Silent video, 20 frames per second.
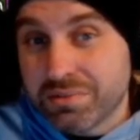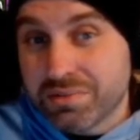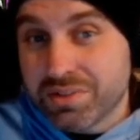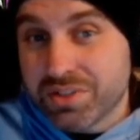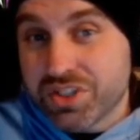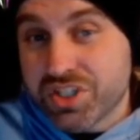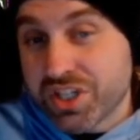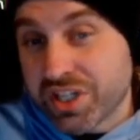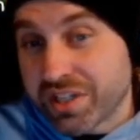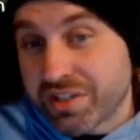
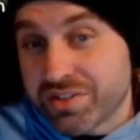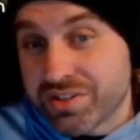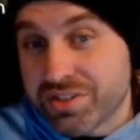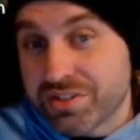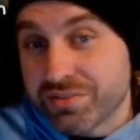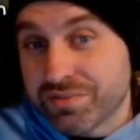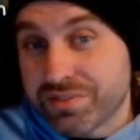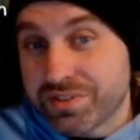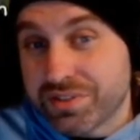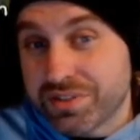chance
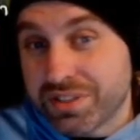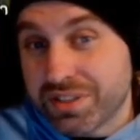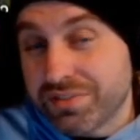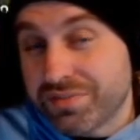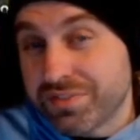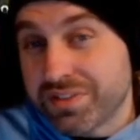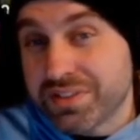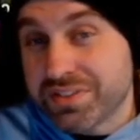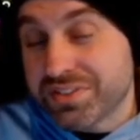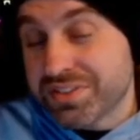of the
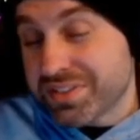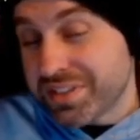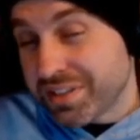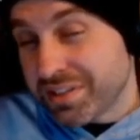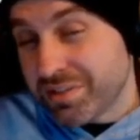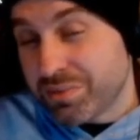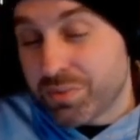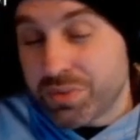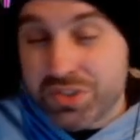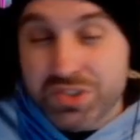defense
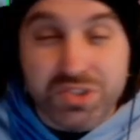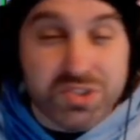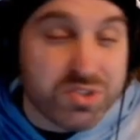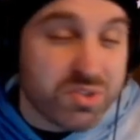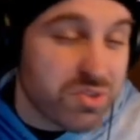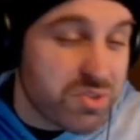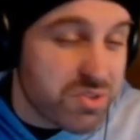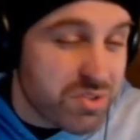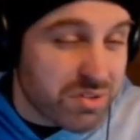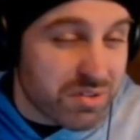down, which is
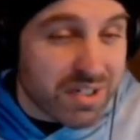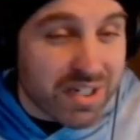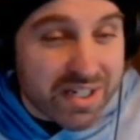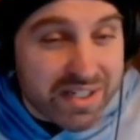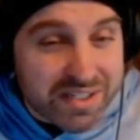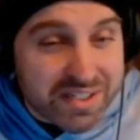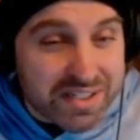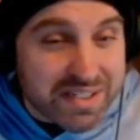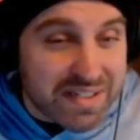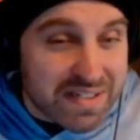also kind
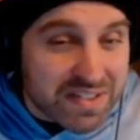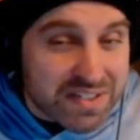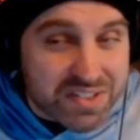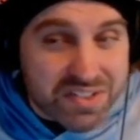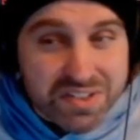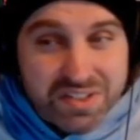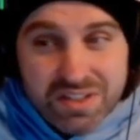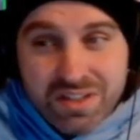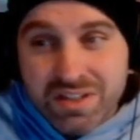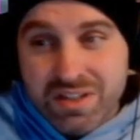of nice.
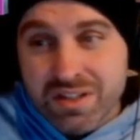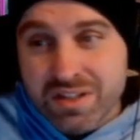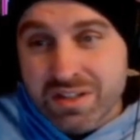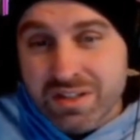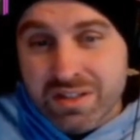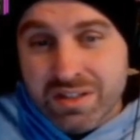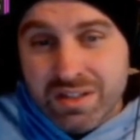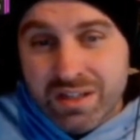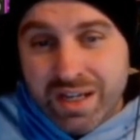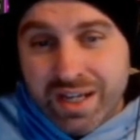
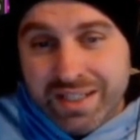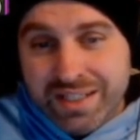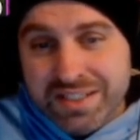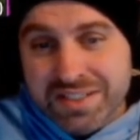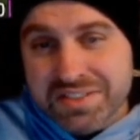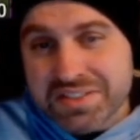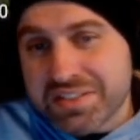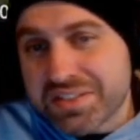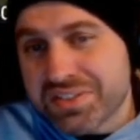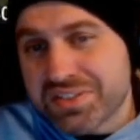I guess
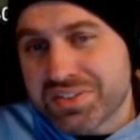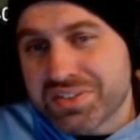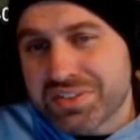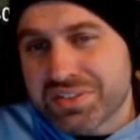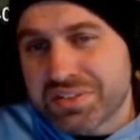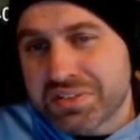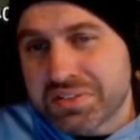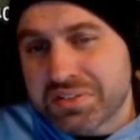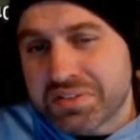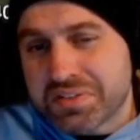this is
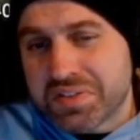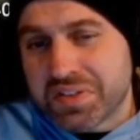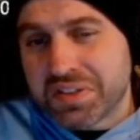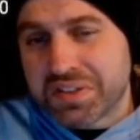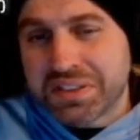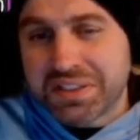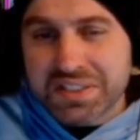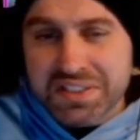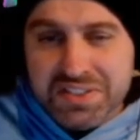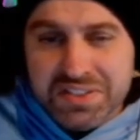the
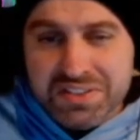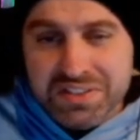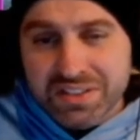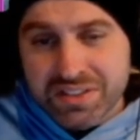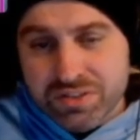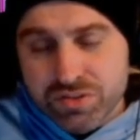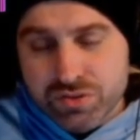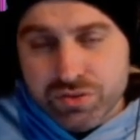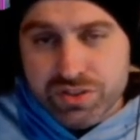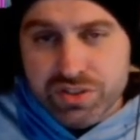least
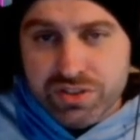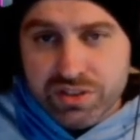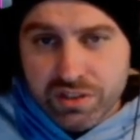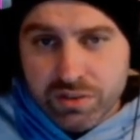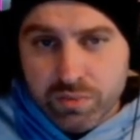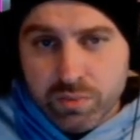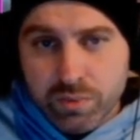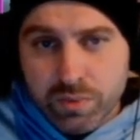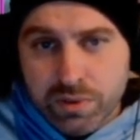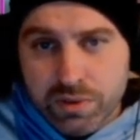
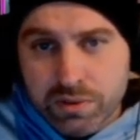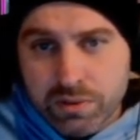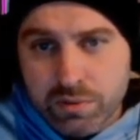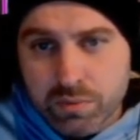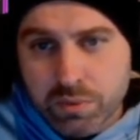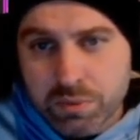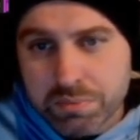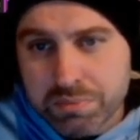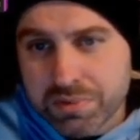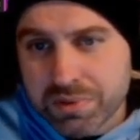interesting one. It
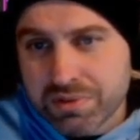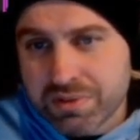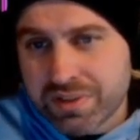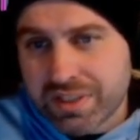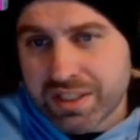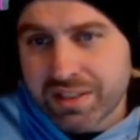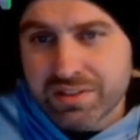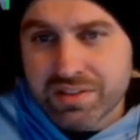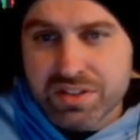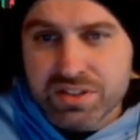would
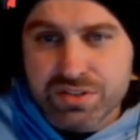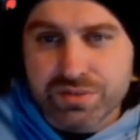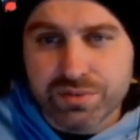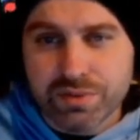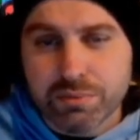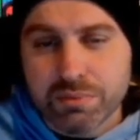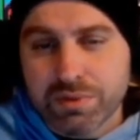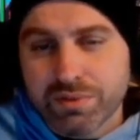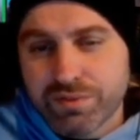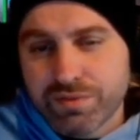take this
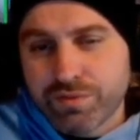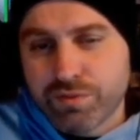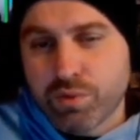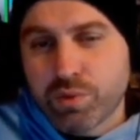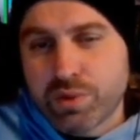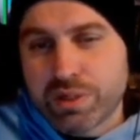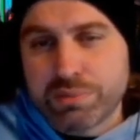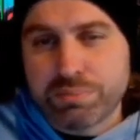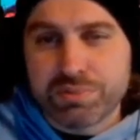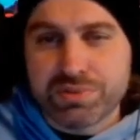from a
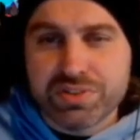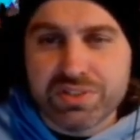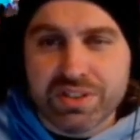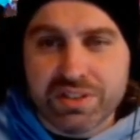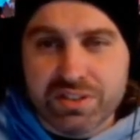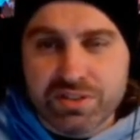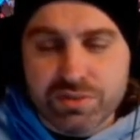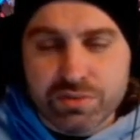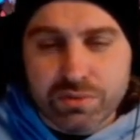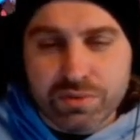40%
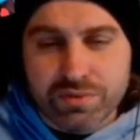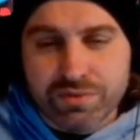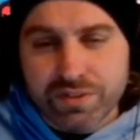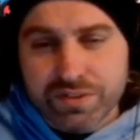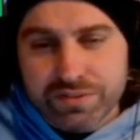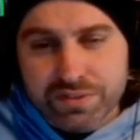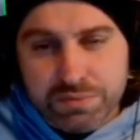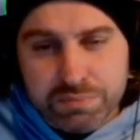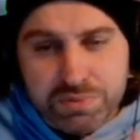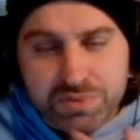to a
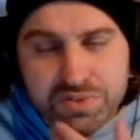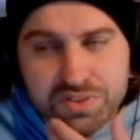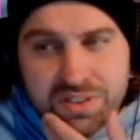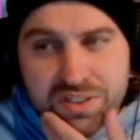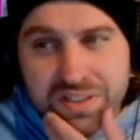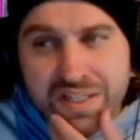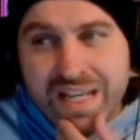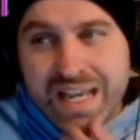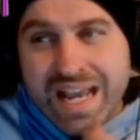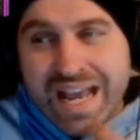50%.
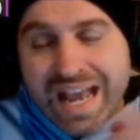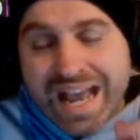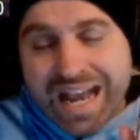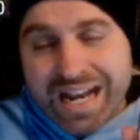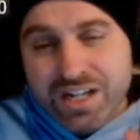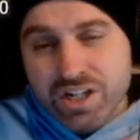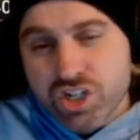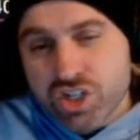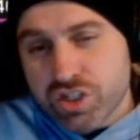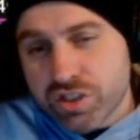
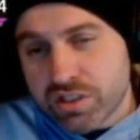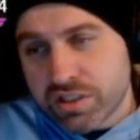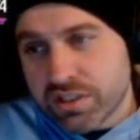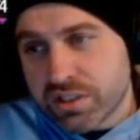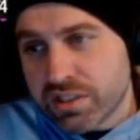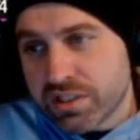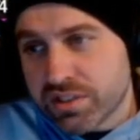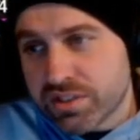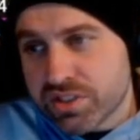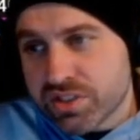Actually,
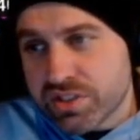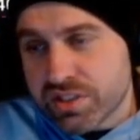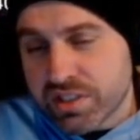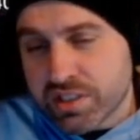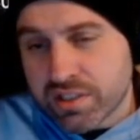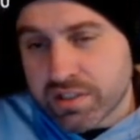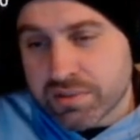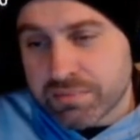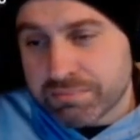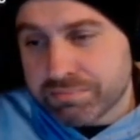it's a